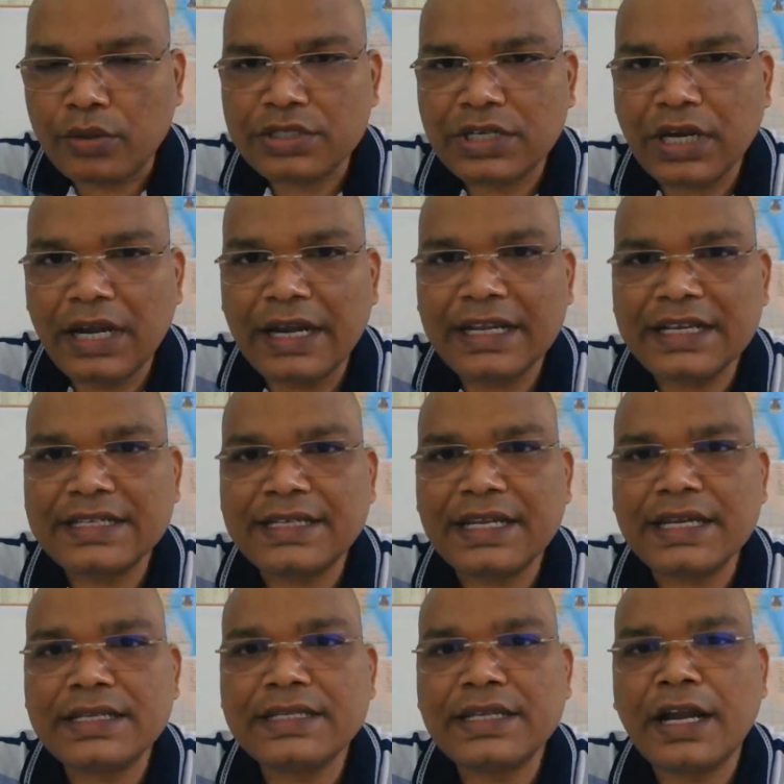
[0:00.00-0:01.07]
coastal
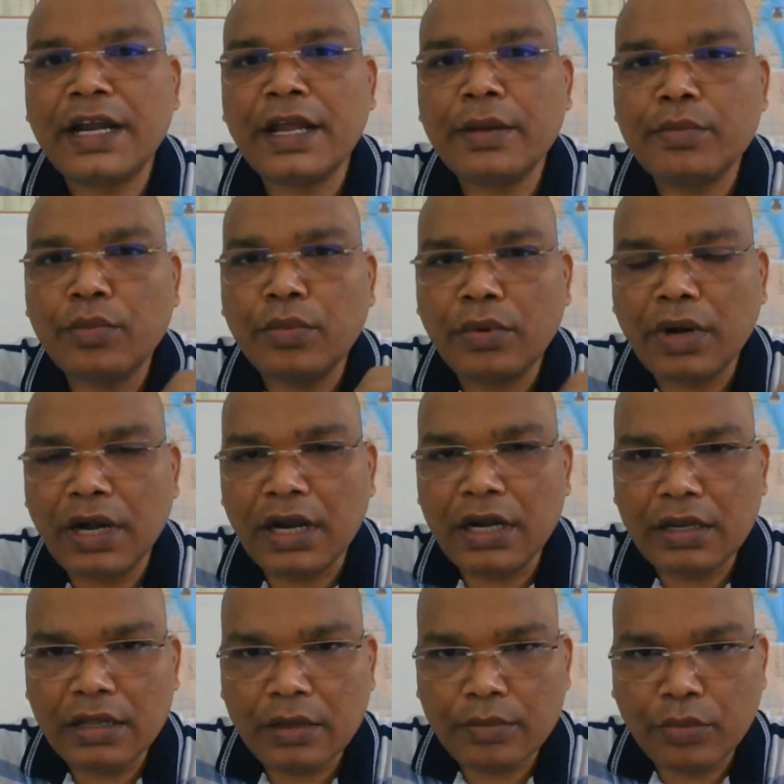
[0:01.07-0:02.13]
districts and
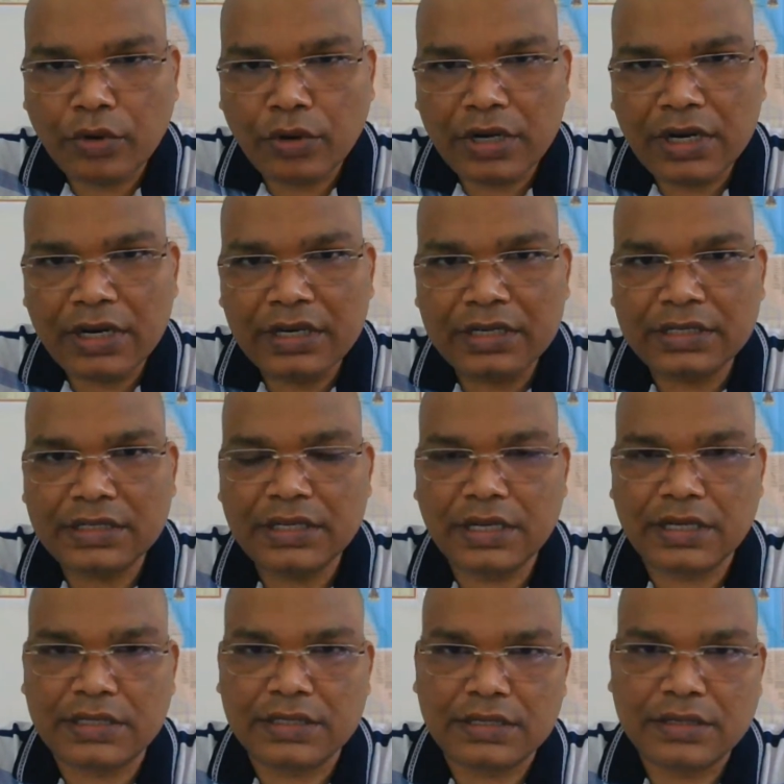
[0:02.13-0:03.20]
the border
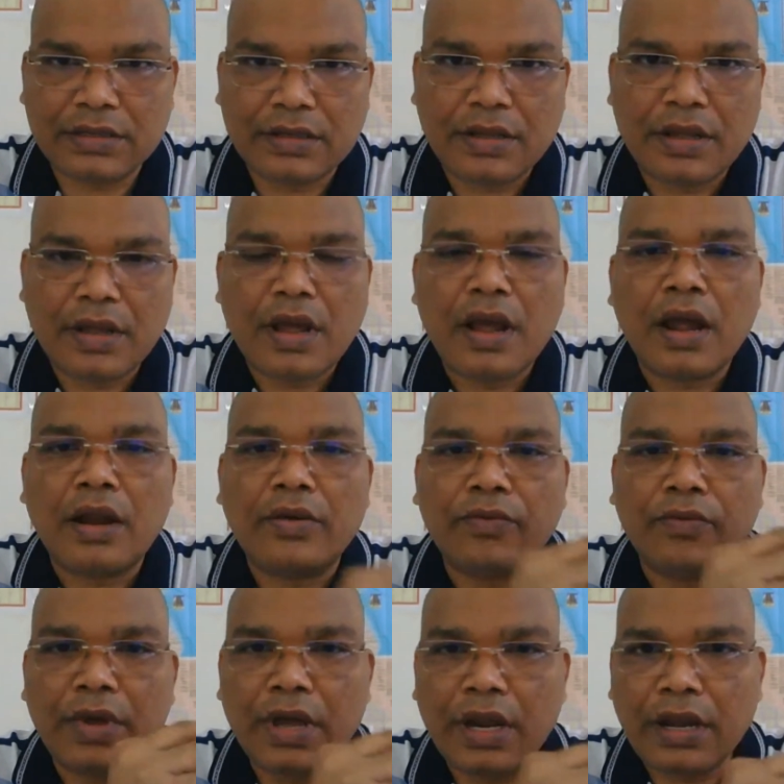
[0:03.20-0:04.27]
districts,
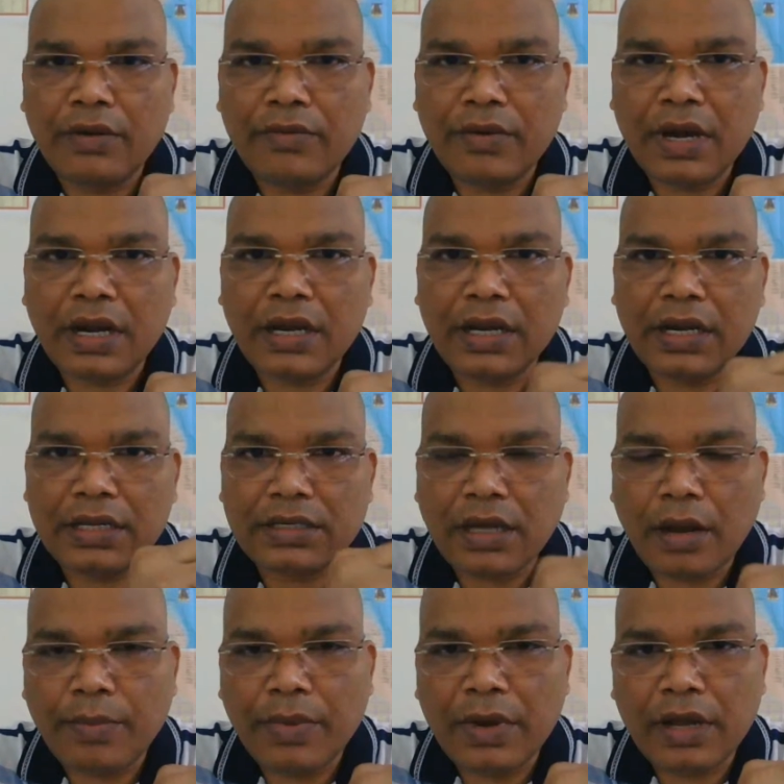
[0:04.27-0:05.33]
wherever it is
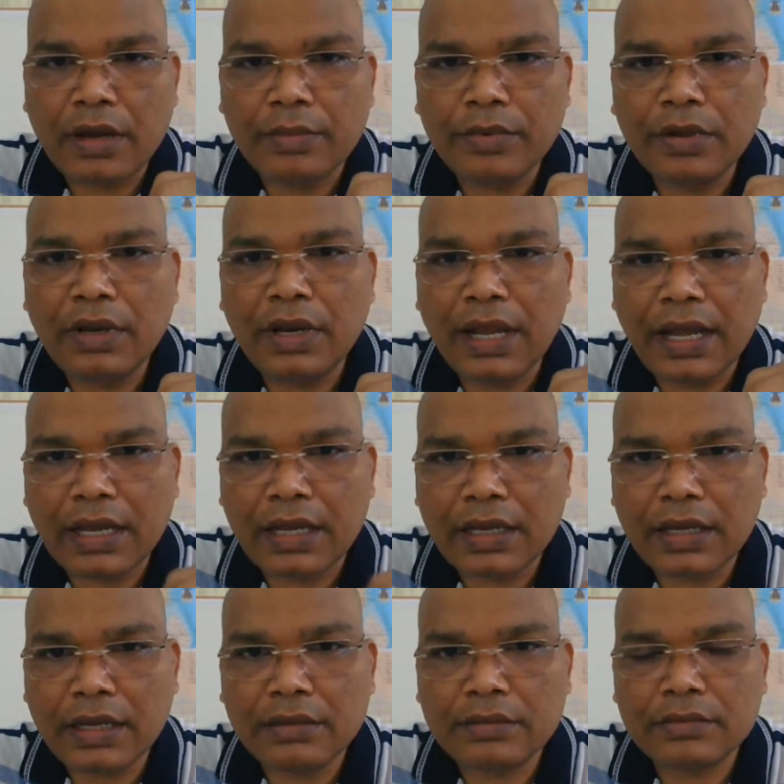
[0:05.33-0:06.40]
applicable,
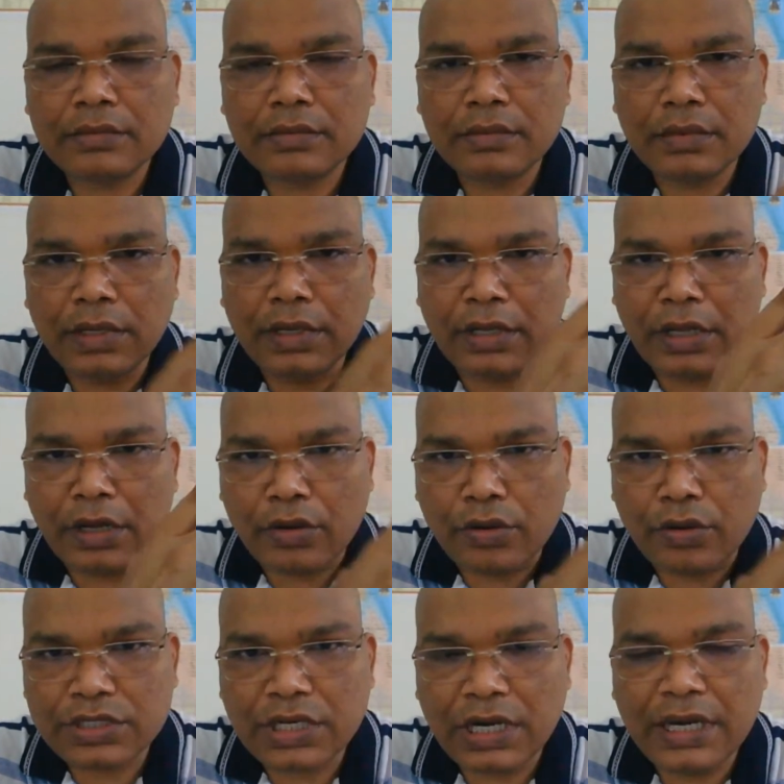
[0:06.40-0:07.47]
like in the
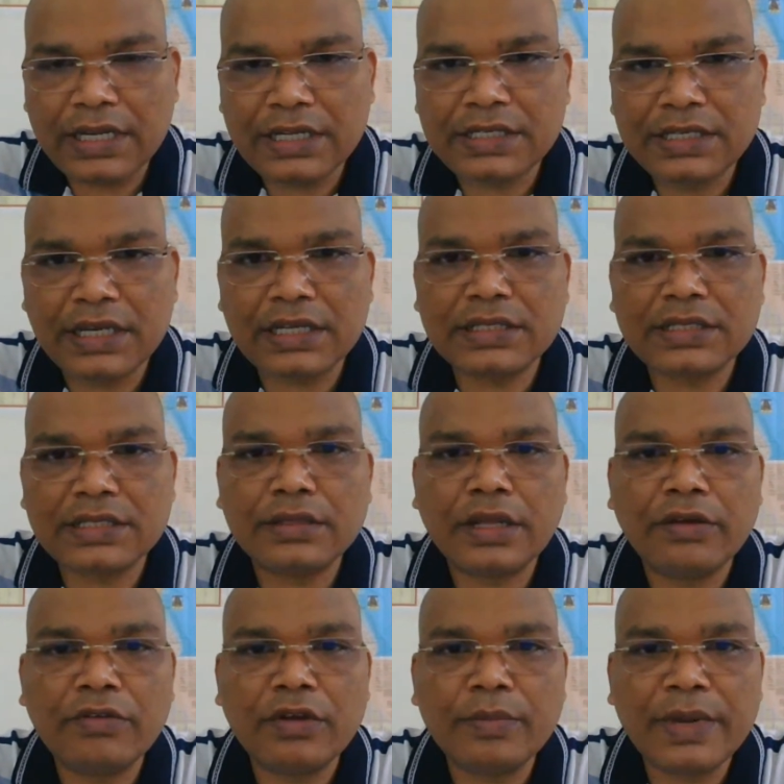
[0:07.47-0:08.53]
coastal districts,
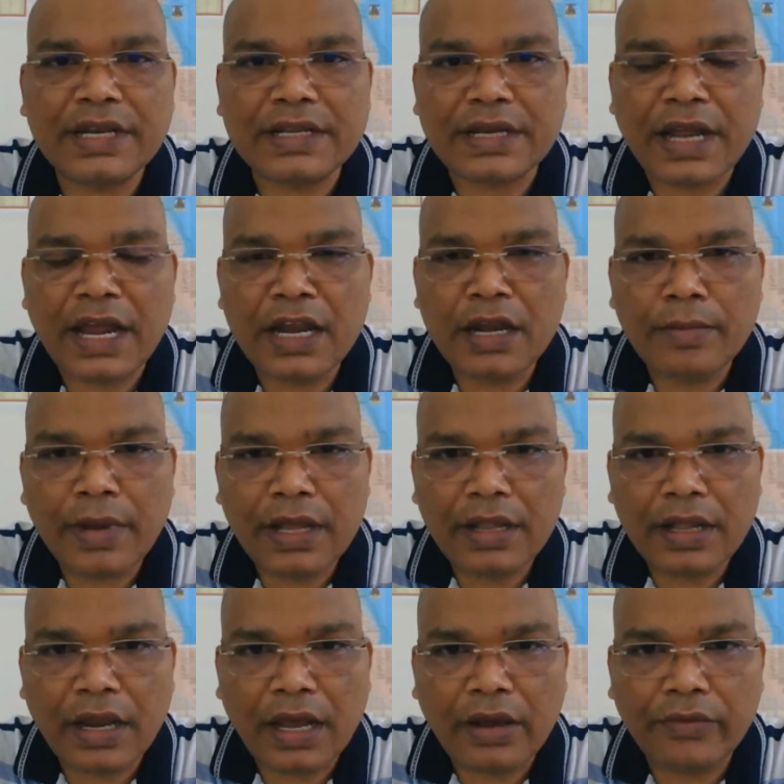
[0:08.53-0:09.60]
they will be trained by
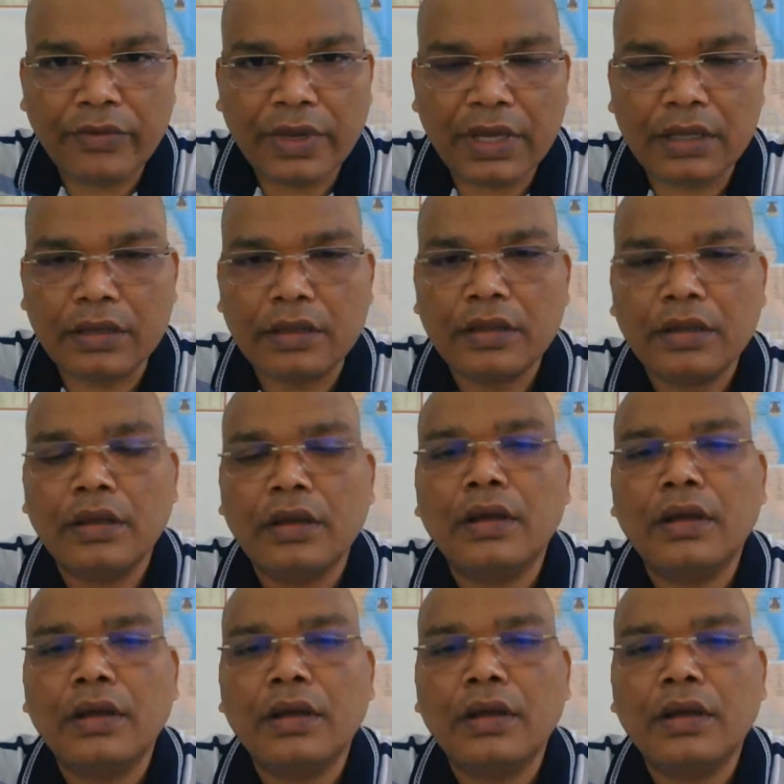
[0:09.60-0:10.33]
the Navy.